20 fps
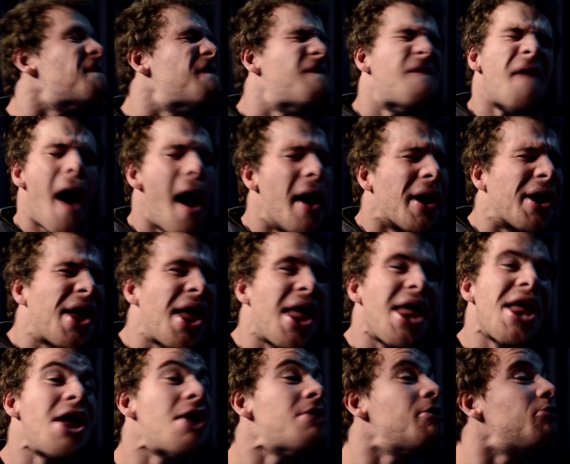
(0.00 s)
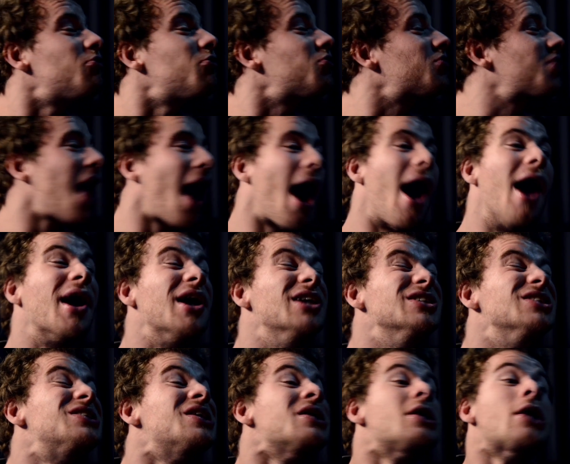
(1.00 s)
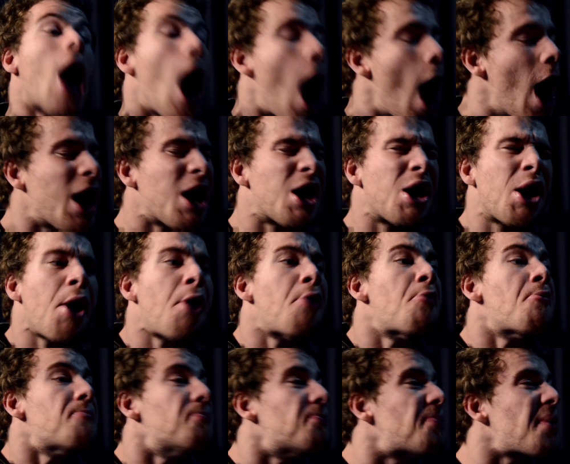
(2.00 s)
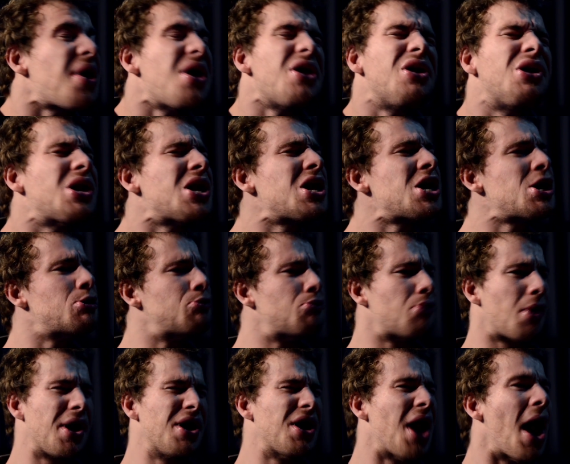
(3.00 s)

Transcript: Fuck you guys. I could beat you in